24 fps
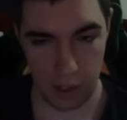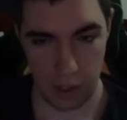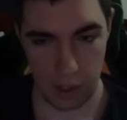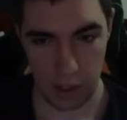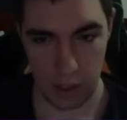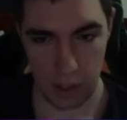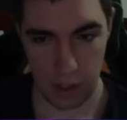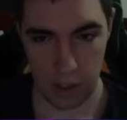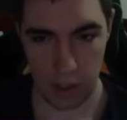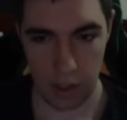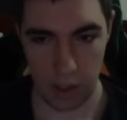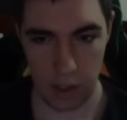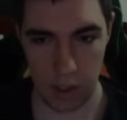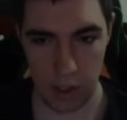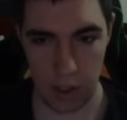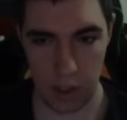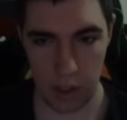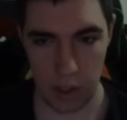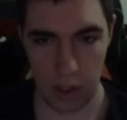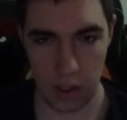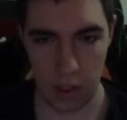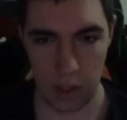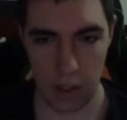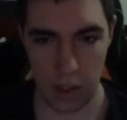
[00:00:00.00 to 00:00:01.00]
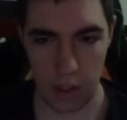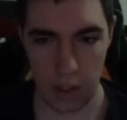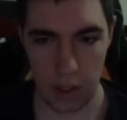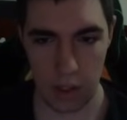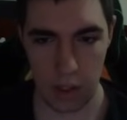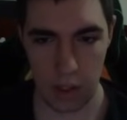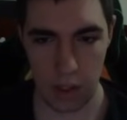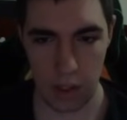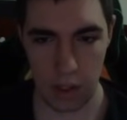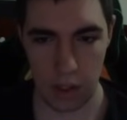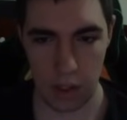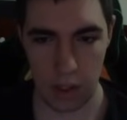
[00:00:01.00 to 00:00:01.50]

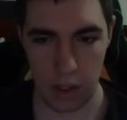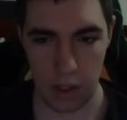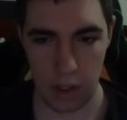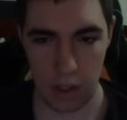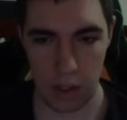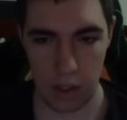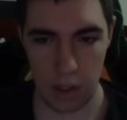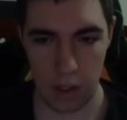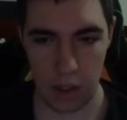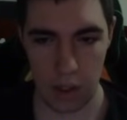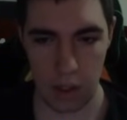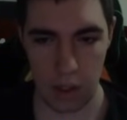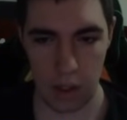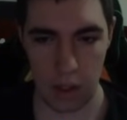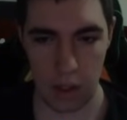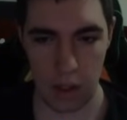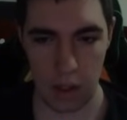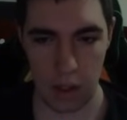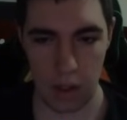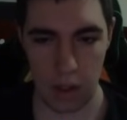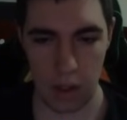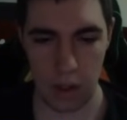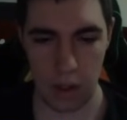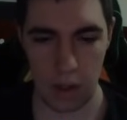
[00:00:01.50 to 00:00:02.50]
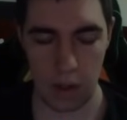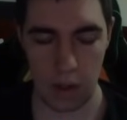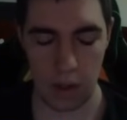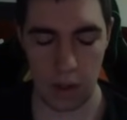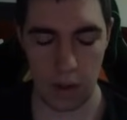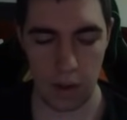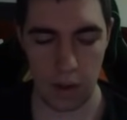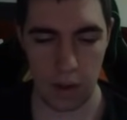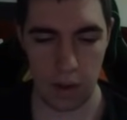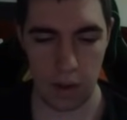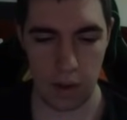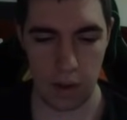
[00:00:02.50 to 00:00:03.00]

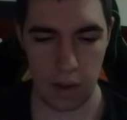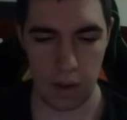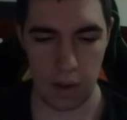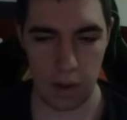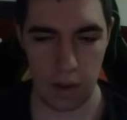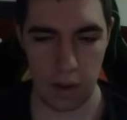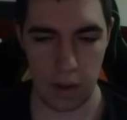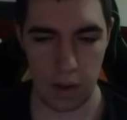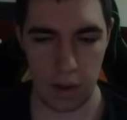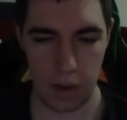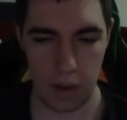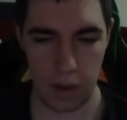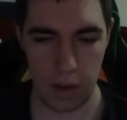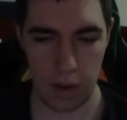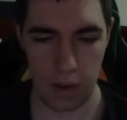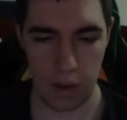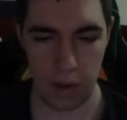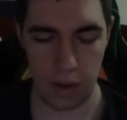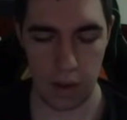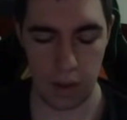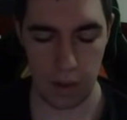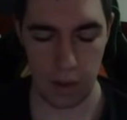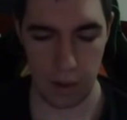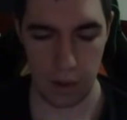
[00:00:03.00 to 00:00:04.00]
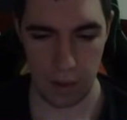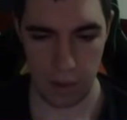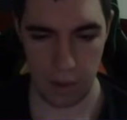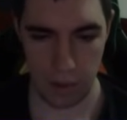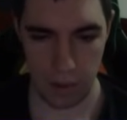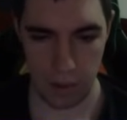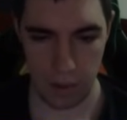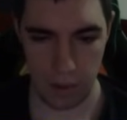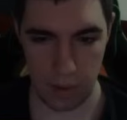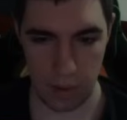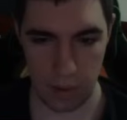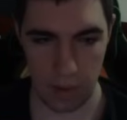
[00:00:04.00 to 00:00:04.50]

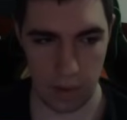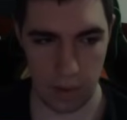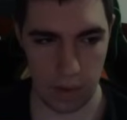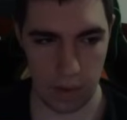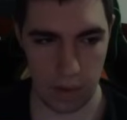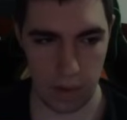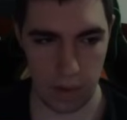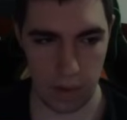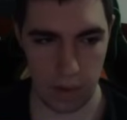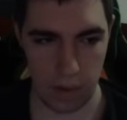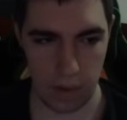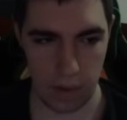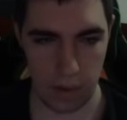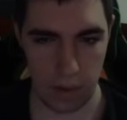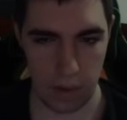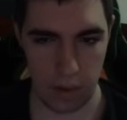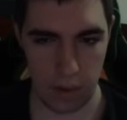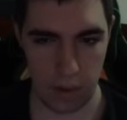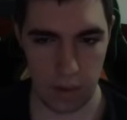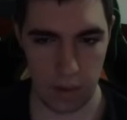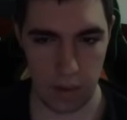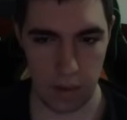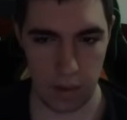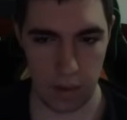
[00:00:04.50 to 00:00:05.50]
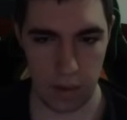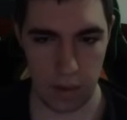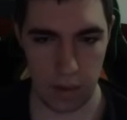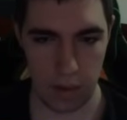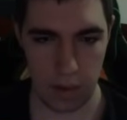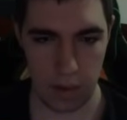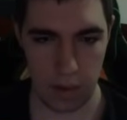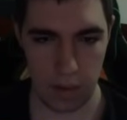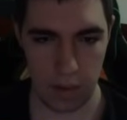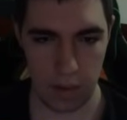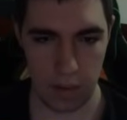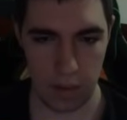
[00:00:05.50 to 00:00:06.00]

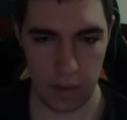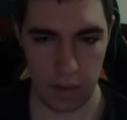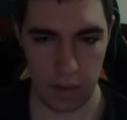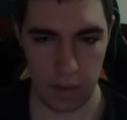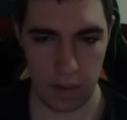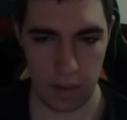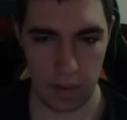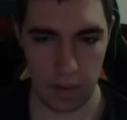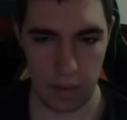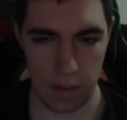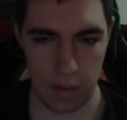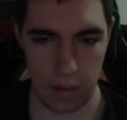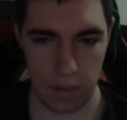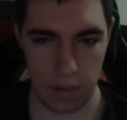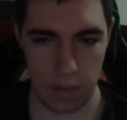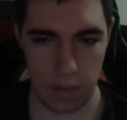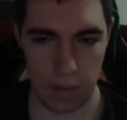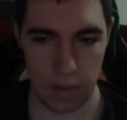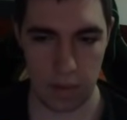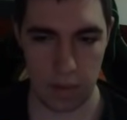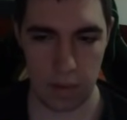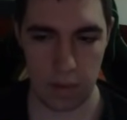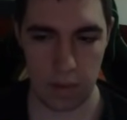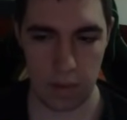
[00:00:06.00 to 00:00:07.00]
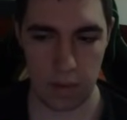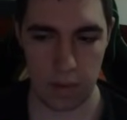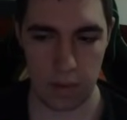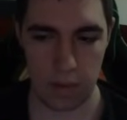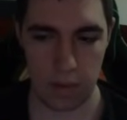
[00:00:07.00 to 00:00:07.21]
No one is speaking in this clip.